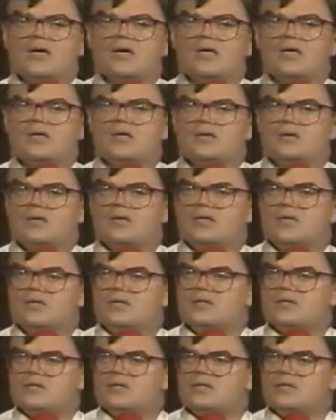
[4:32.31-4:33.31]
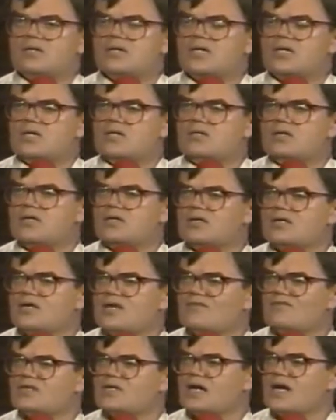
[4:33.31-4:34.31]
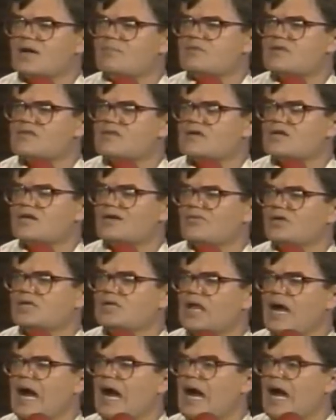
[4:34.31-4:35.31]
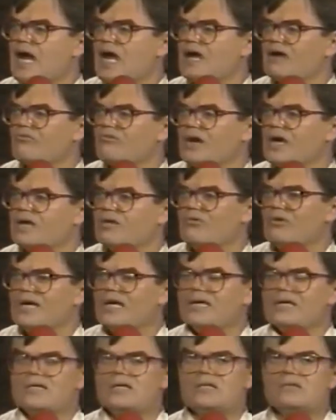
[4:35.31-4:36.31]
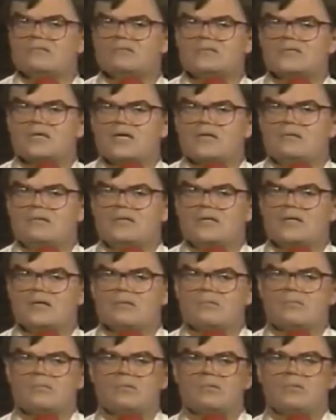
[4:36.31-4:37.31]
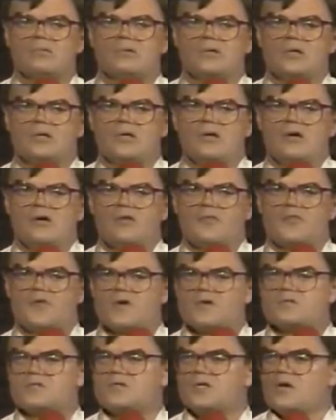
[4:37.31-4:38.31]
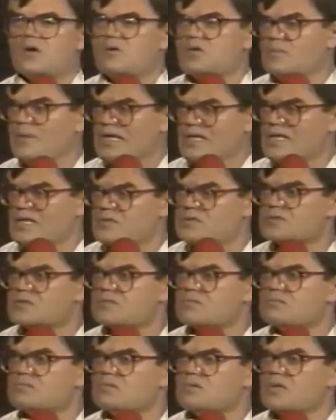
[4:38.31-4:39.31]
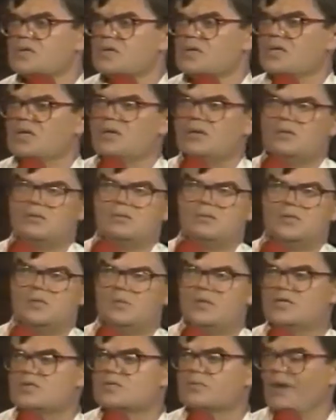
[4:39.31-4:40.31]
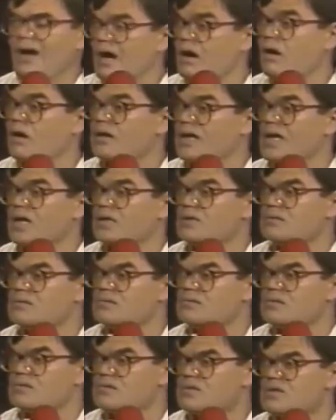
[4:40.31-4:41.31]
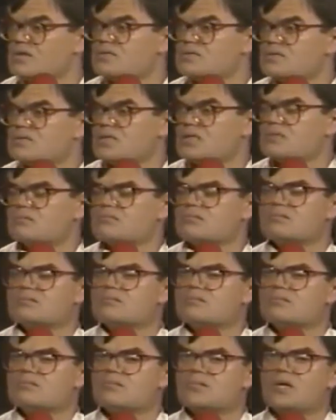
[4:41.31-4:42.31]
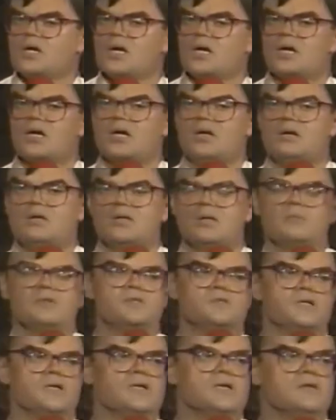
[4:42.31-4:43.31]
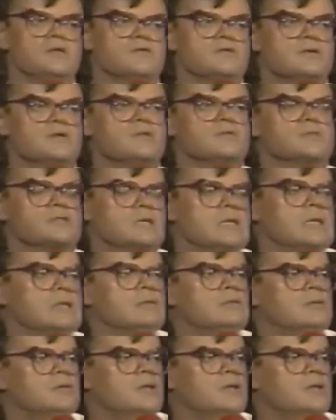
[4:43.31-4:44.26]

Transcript: he didn't have time to think of a lie right away. He said, "Thursday? Oh, you mean this? You mean tomorrow night? Thursday? Let me see, Thursday."